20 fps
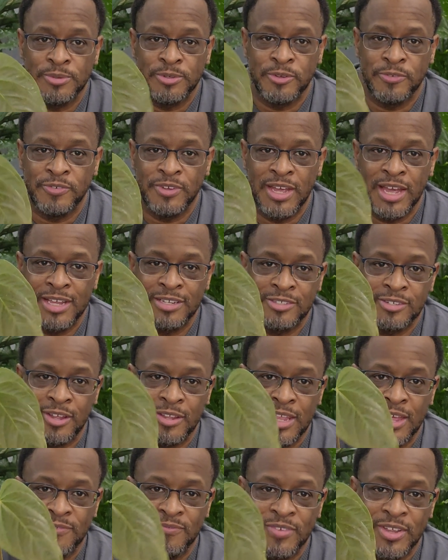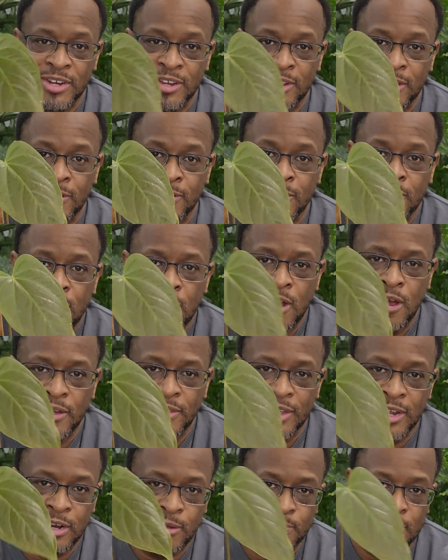So if you guys saw that video or
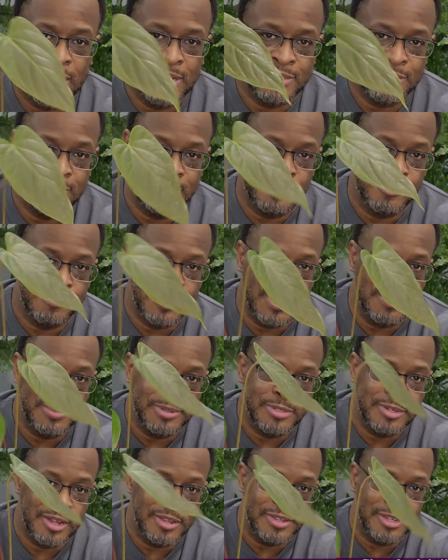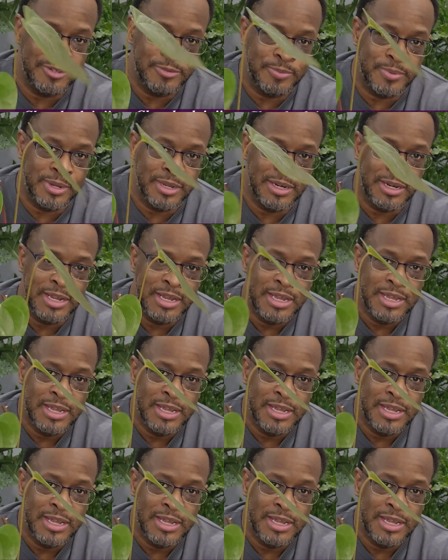that unboxing, you probably saw this one.